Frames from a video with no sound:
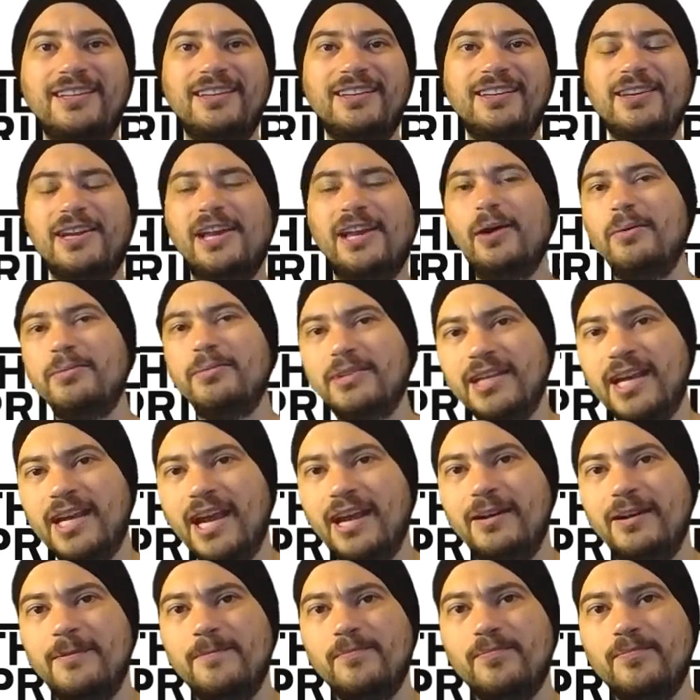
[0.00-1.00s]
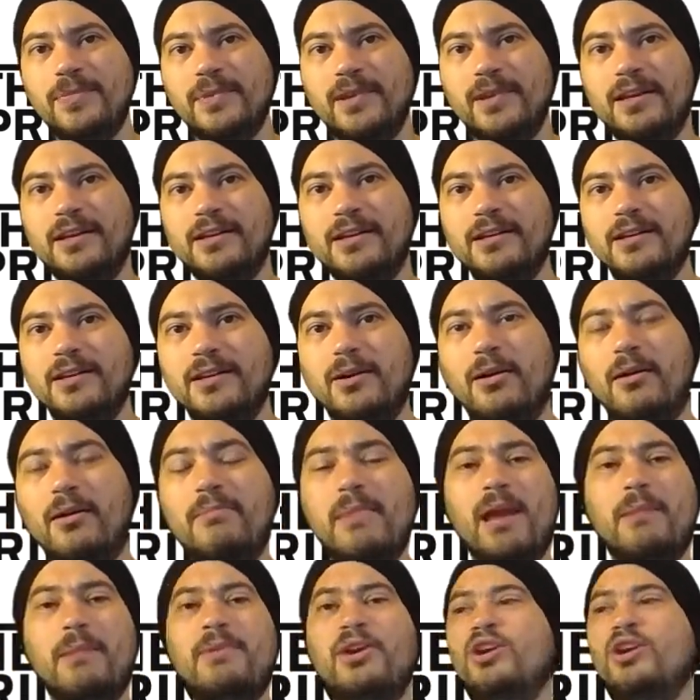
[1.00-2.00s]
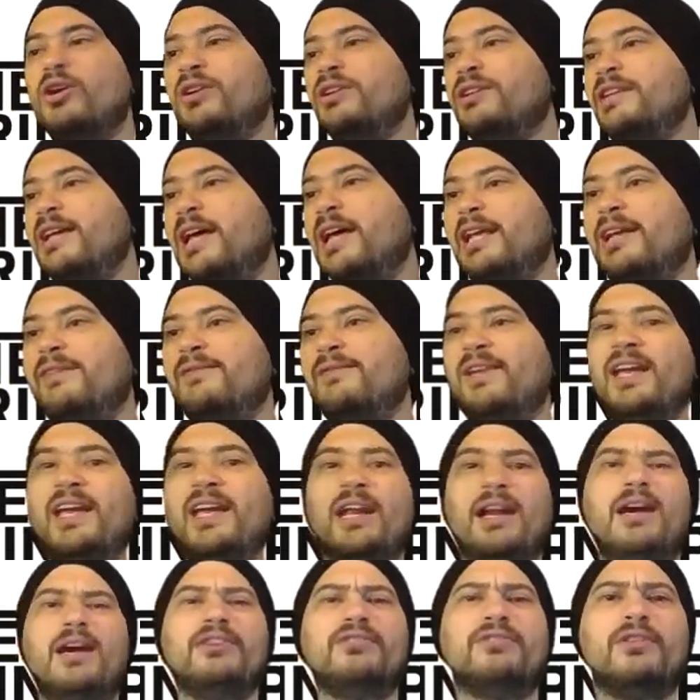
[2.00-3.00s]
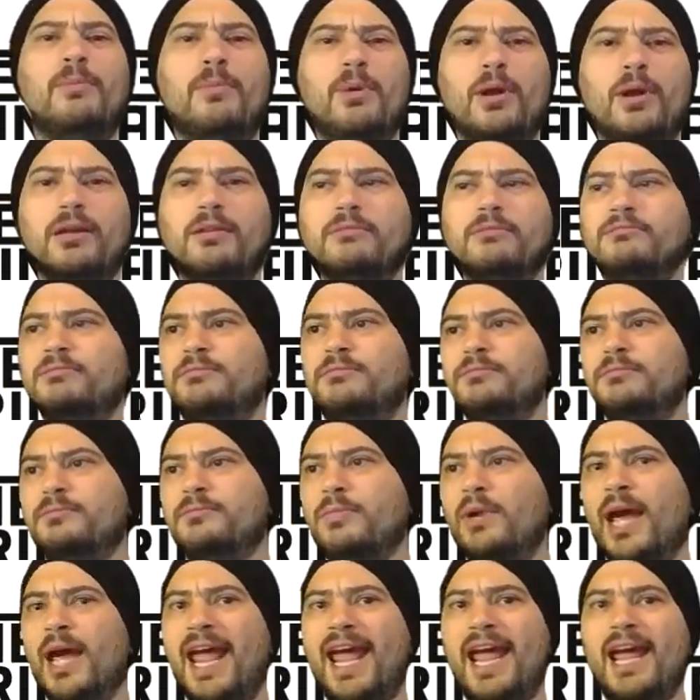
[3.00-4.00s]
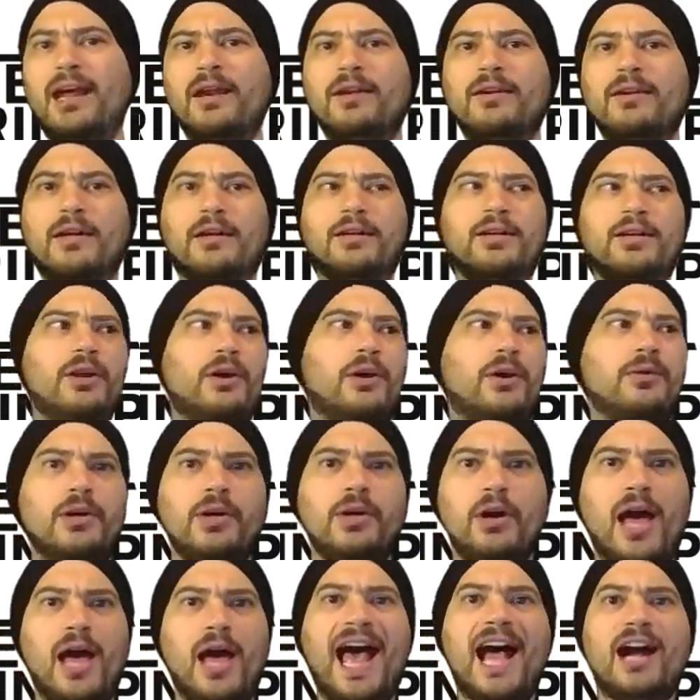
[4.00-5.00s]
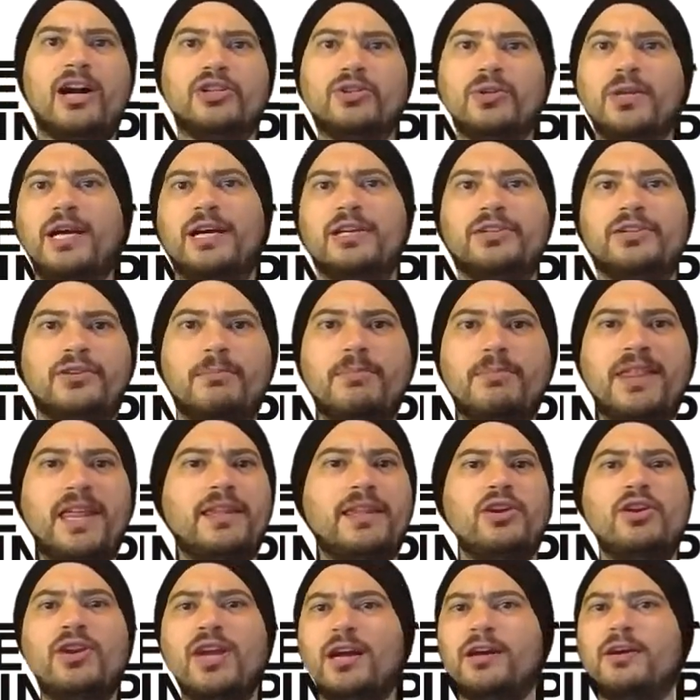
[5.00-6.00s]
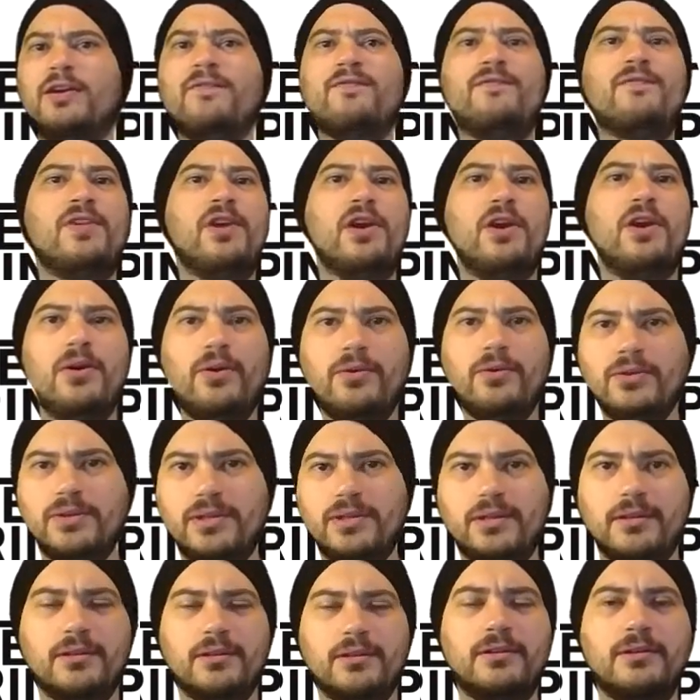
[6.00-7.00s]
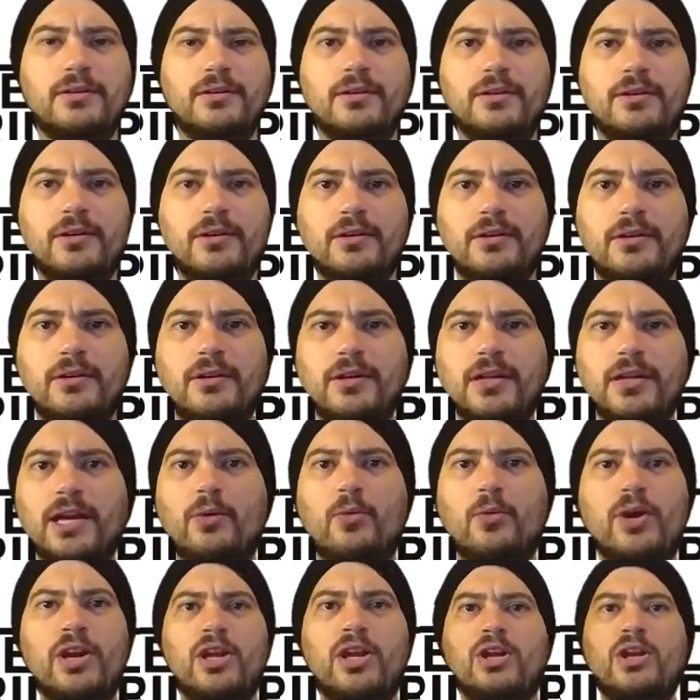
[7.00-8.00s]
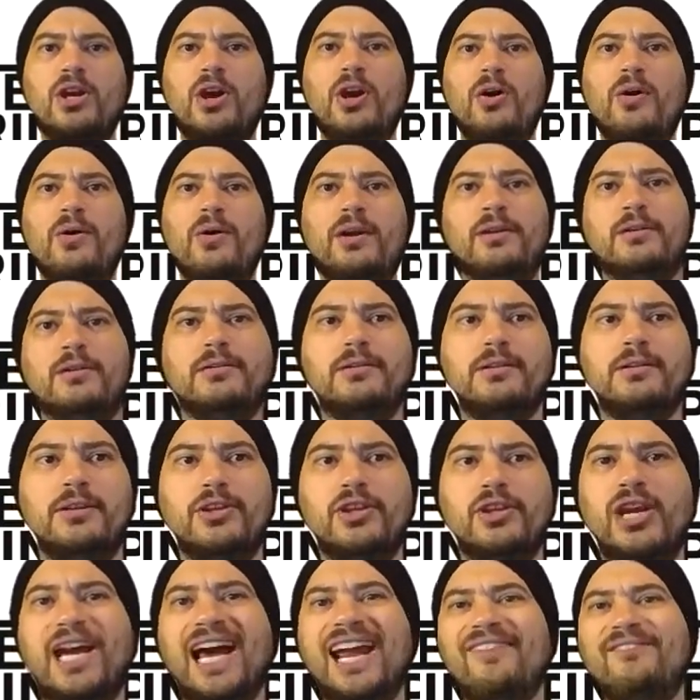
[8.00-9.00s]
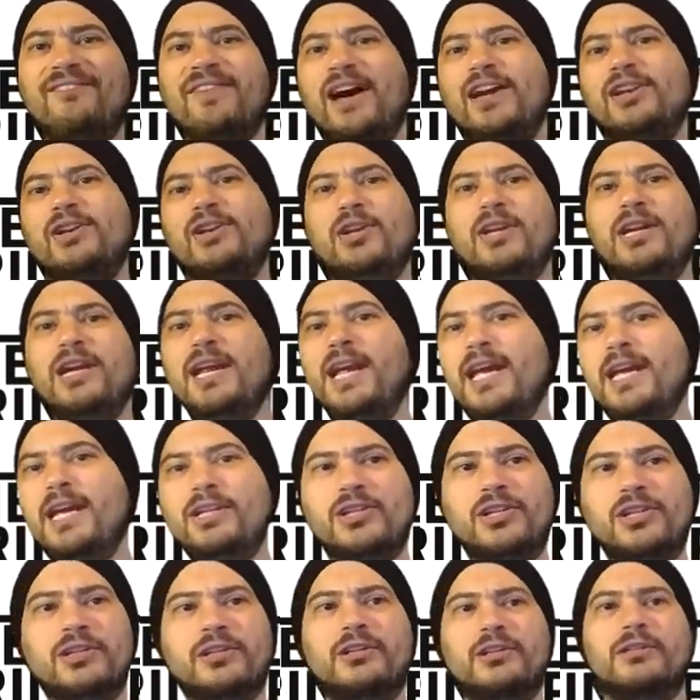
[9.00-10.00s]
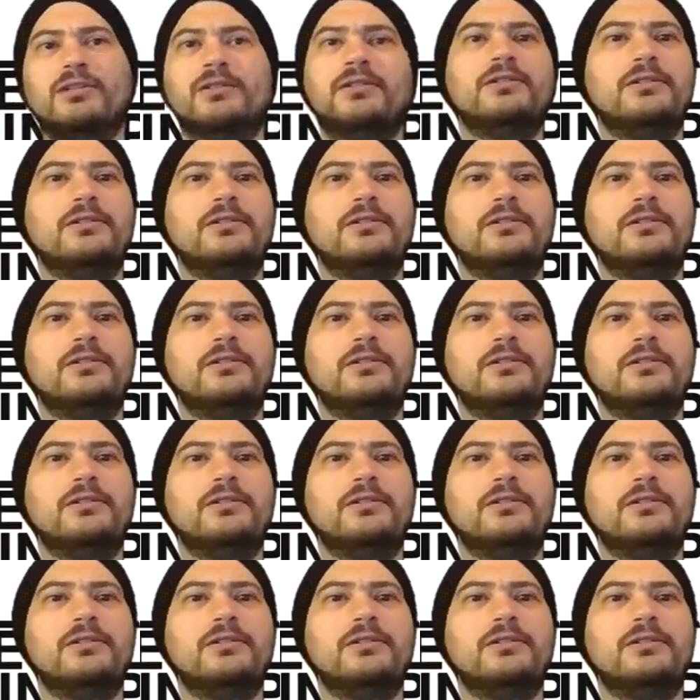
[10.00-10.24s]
You get what I'm saying? Or maybe you're selling vegan ice cream, and actual ice cream, but then you get confused. Like, what are you doing? You got to find your niche.